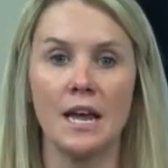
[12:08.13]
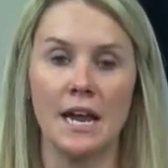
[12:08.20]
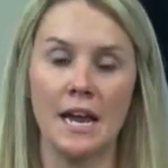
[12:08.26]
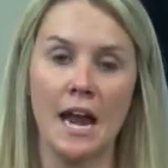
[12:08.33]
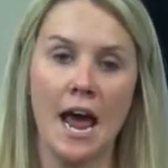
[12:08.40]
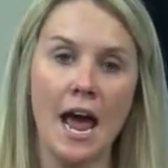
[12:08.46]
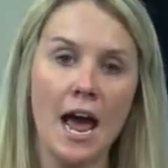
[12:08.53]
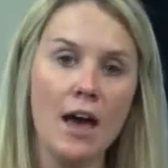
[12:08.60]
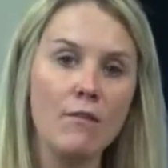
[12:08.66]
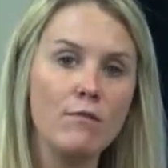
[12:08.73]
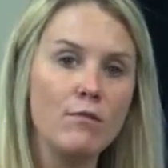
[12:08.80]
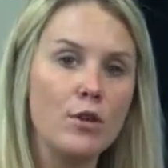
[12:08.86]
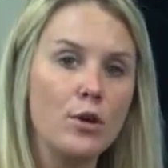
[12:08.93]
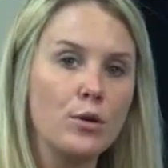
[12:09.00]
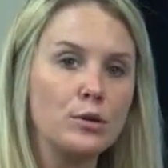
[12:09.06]
and
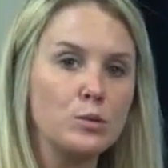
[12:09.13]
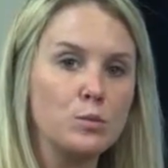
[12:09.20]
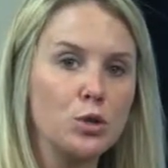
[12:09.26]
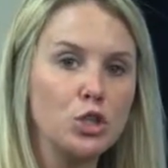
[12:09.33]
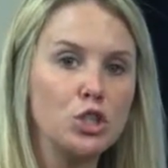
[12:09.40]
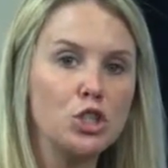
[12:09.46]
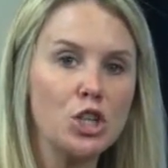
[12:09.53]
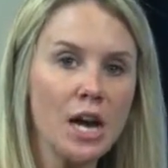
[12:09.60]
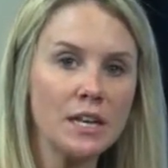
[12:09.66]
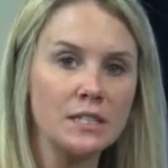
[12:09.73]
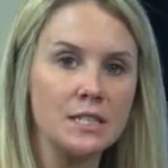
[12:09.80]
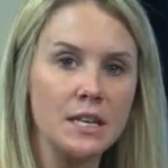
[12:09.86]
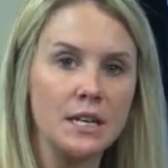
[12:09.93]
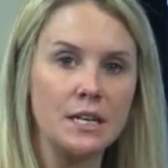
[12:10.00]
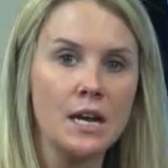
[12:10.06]
have those
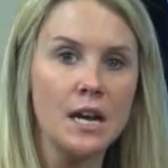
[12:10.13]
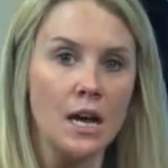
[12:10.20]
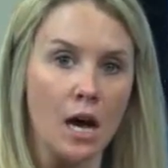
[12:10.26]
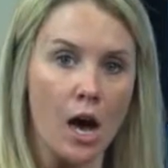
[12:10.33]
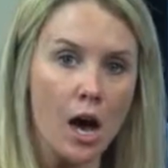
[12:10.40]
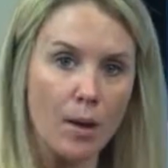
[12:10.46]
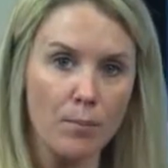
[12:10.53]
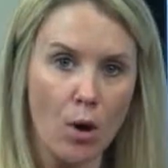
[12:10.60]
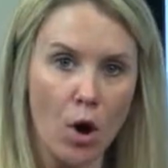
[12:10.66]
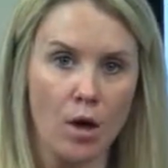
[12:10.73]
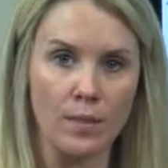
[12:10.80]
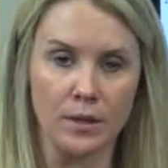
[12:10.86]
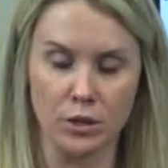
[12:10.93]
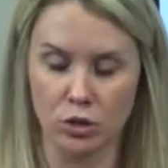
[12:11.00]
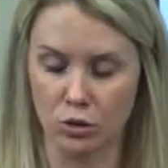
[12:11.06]
projected up
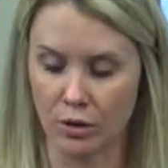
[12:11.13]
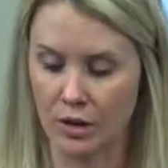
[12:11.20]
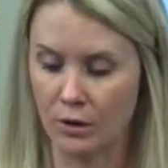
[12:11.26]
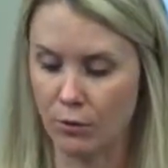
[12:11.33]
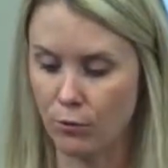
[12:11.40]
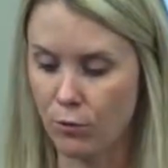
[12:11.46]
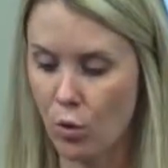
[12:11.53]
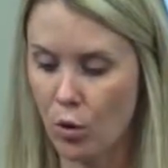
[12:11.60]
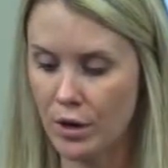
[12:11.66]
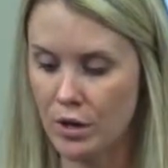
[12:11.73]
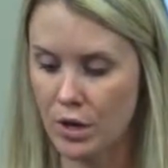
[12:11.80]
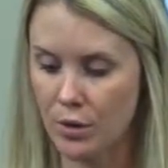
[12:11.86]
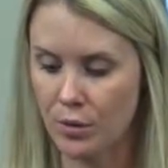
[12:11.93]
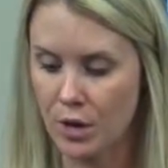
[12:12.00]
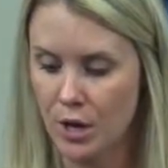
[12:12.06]
on the screen for
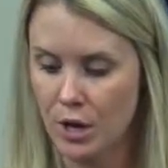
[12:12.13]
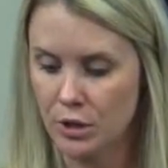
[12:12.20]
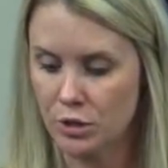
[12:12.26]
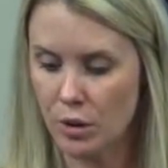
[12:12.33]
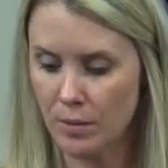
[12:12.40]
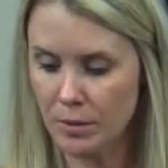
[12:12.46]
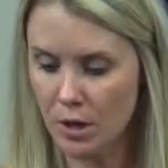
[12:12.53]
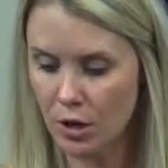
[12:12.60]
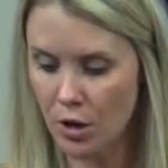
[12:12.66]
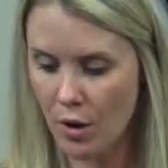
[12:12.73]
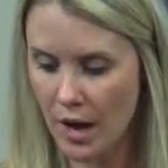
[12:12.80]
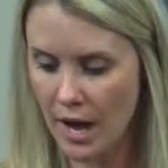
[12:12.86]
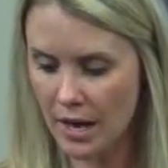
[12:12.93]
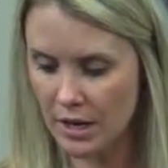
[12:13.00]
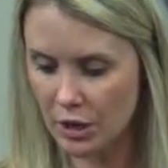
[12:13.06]
you. So I'm going to go
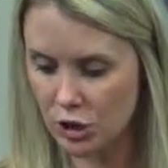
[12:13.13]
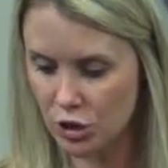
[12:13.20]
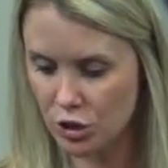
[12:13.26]
ahead and